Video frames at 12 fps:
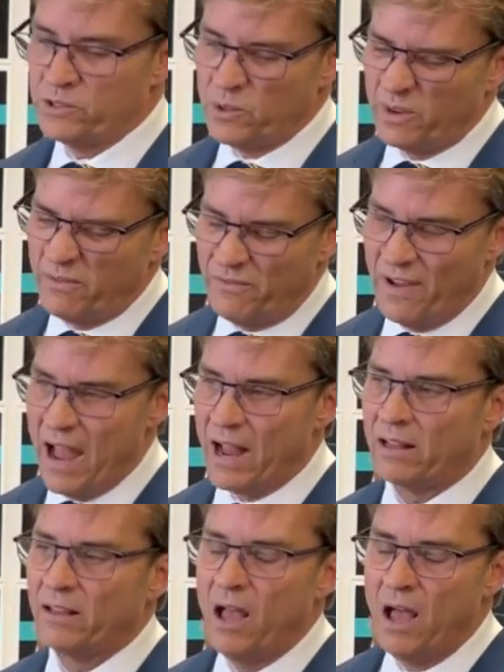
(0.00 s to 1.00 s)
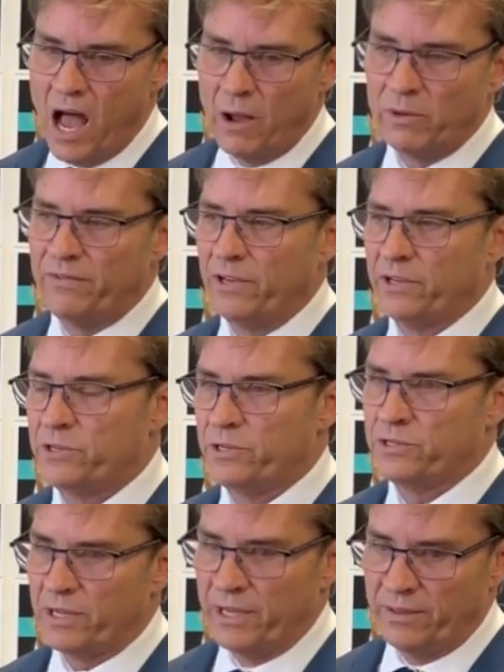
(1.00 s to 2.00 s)
So in fact, I would venture
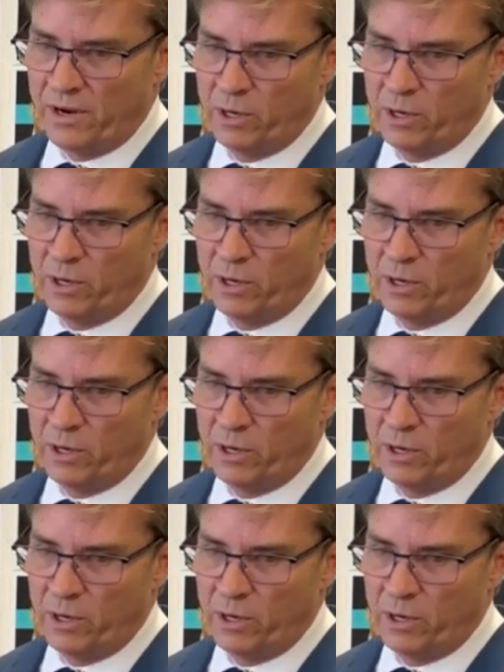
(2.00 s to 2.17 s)
to say that